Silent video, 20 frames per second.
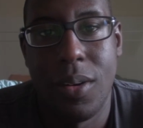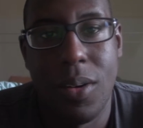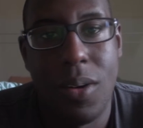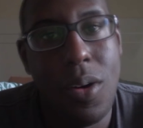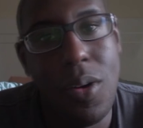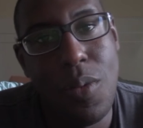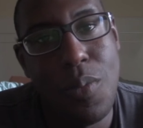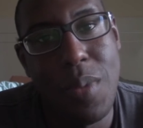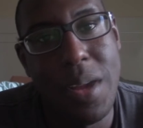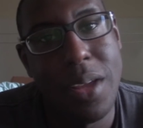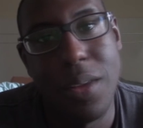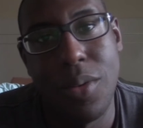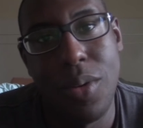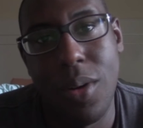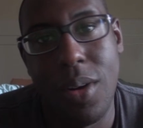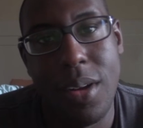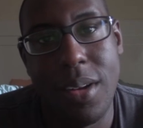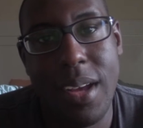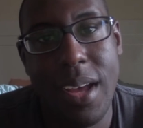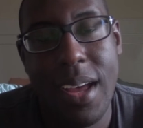Oh my
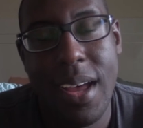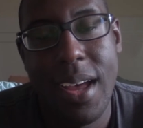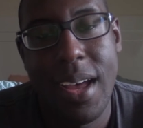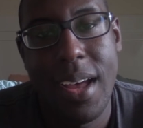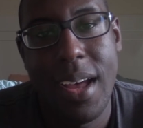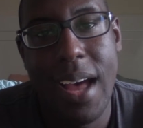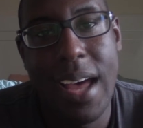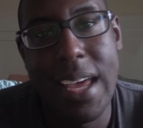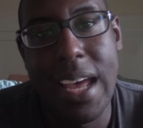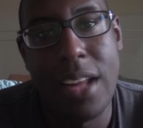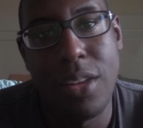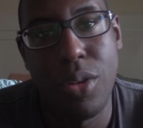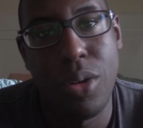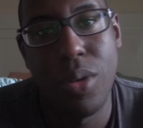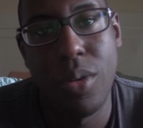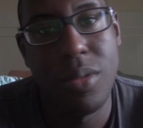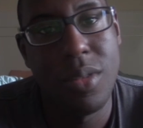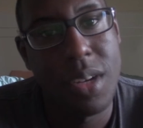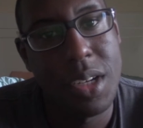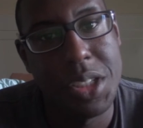God. I had to
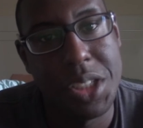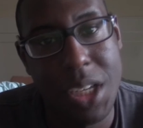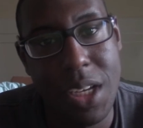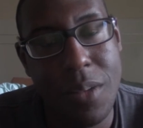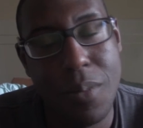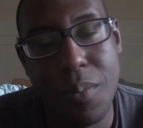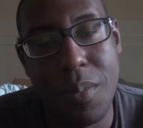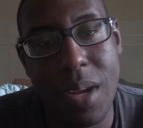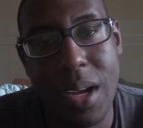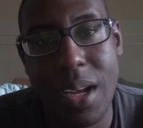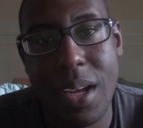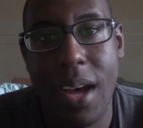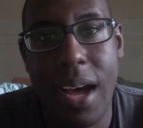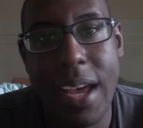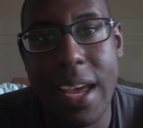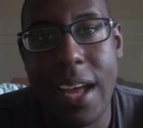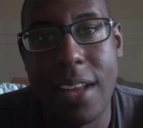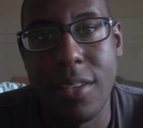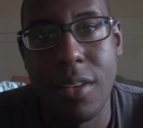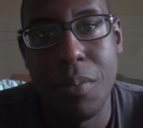go to the gym.
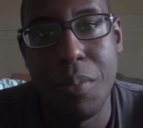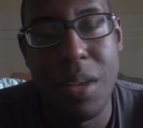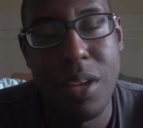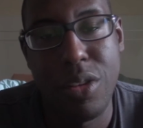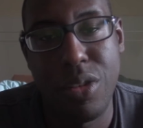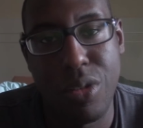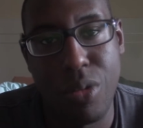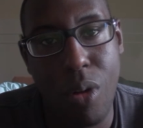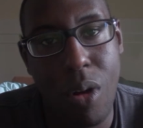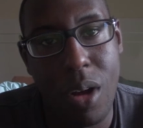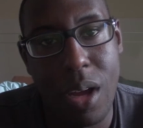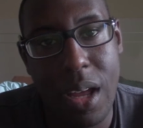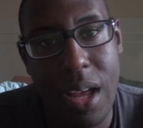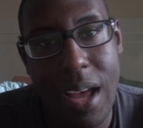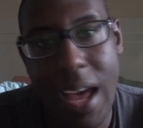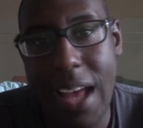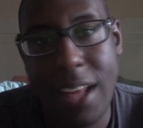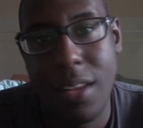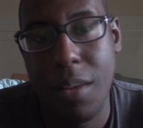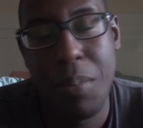I had to be stronger.
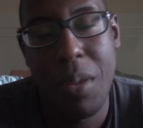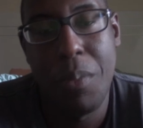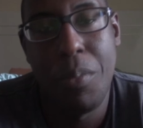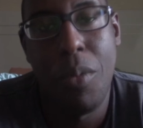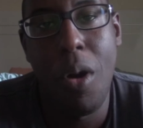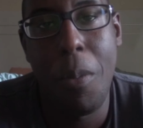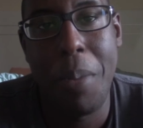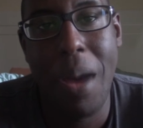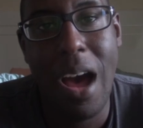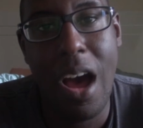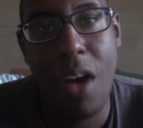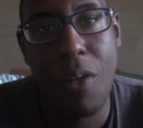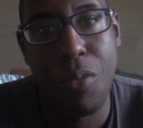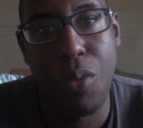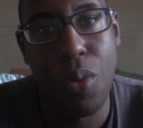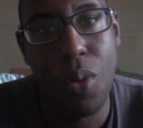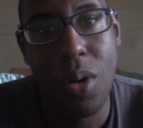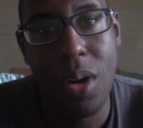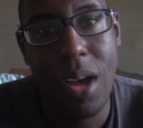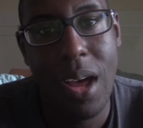I had to be more
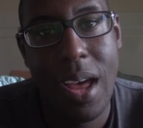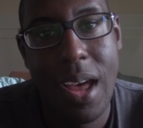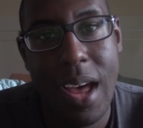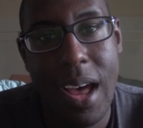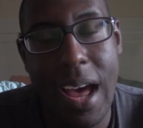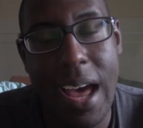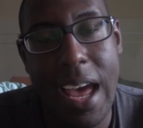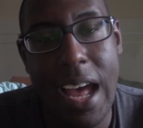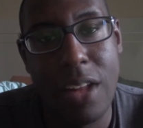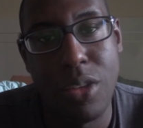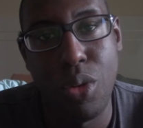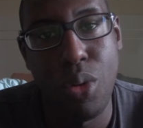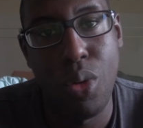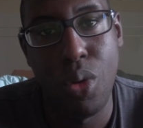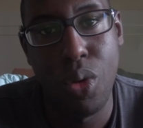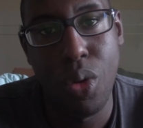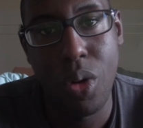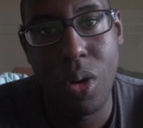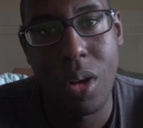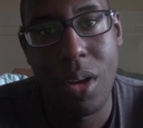powerful. I had to
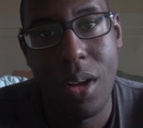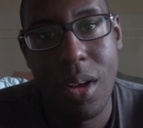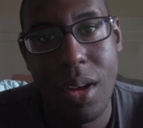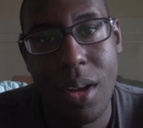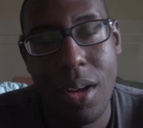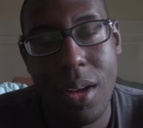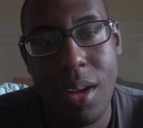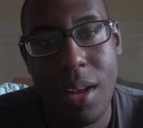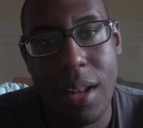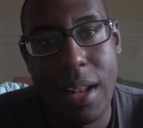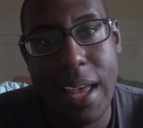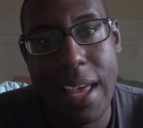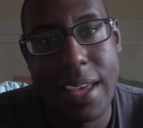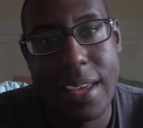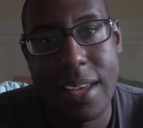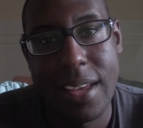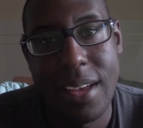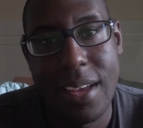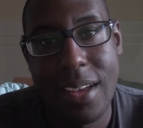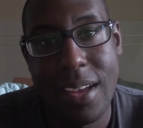look
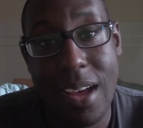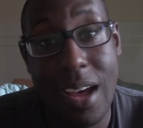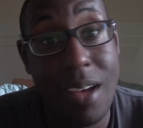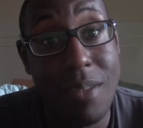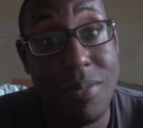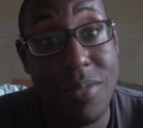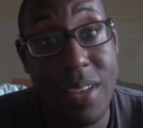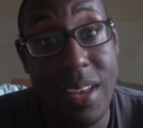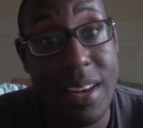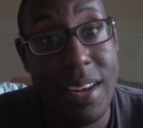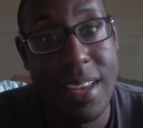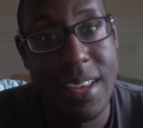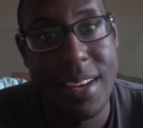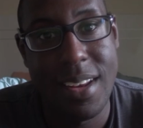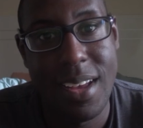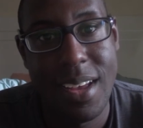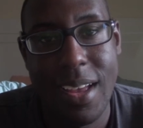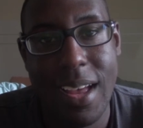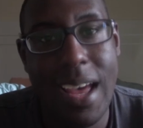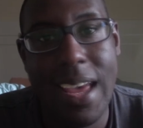like a villain.
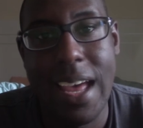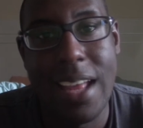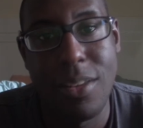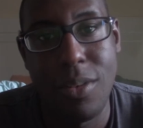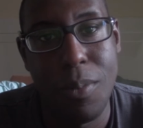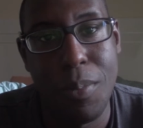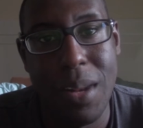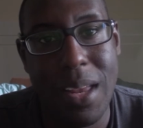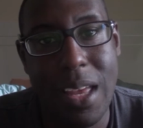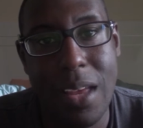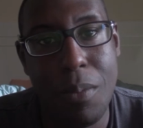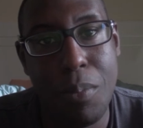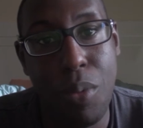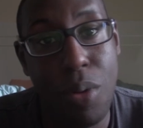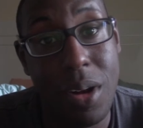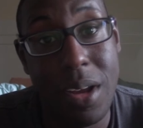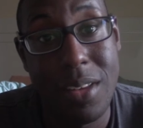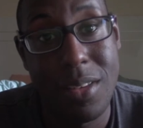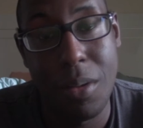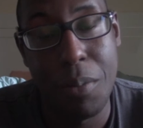I had to play
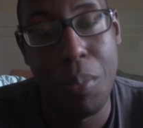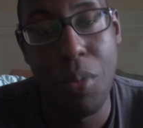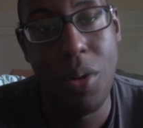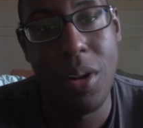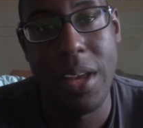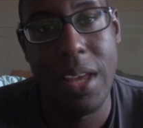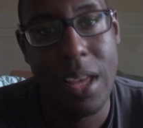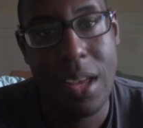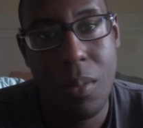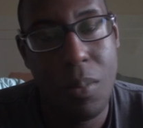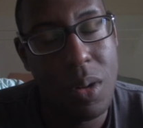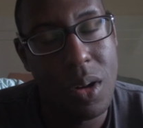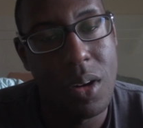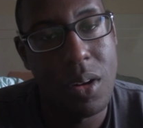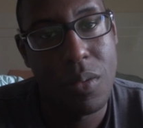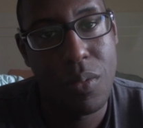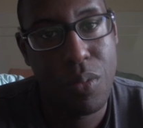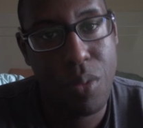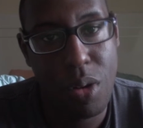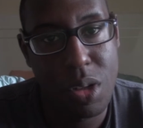bully to bully. But
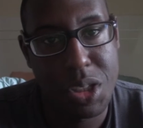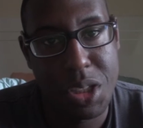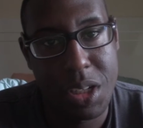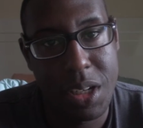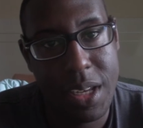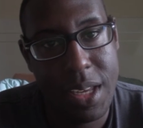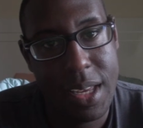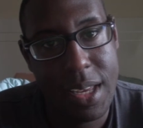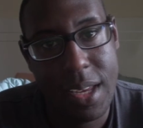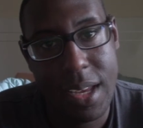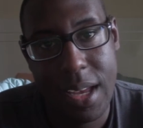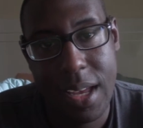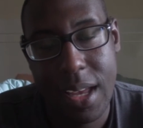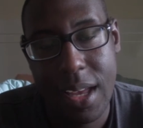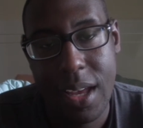unfortunately,